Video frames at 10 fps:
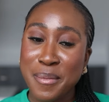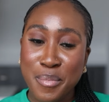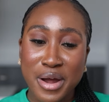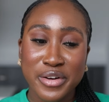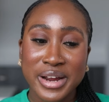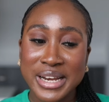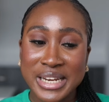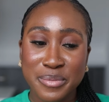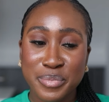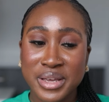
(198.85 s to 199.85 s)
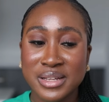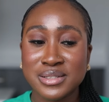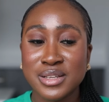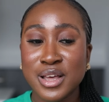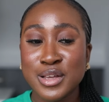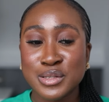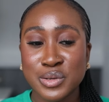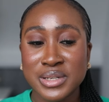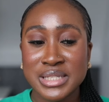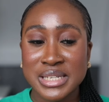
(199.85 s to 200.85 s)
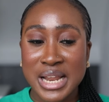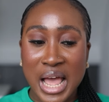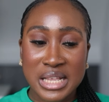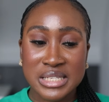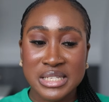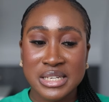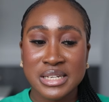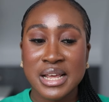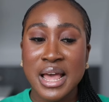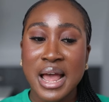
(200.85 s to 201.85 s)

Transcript: barrier lipids, succinic acid,